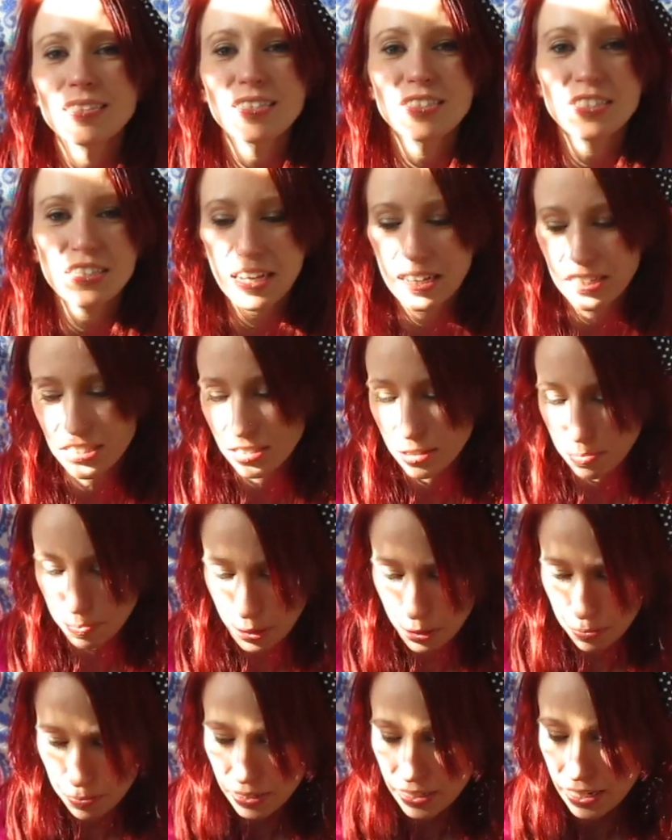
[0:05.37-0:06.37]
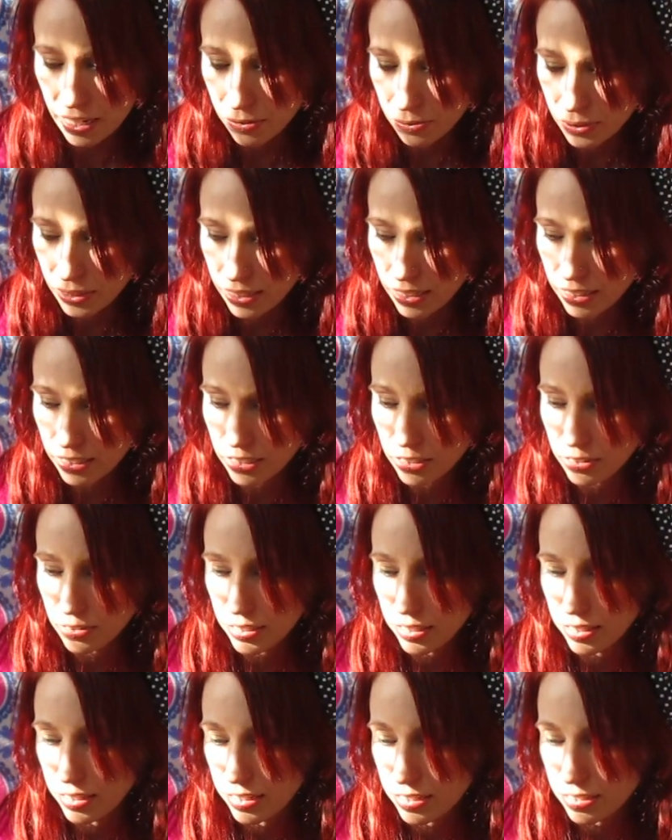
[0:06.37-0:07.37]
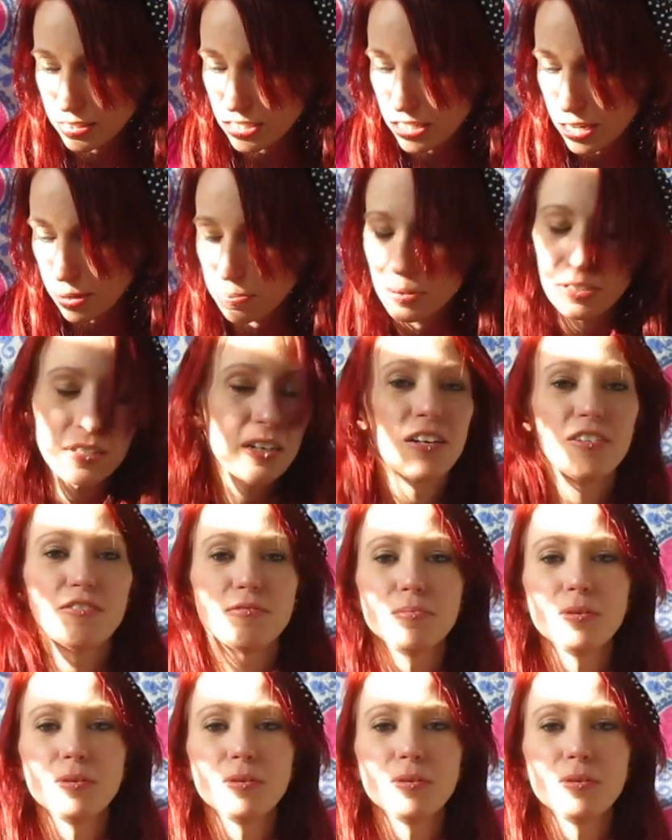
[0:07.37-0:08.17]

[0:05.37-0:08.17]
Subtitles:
Education Department, and we are going to read the next chapter of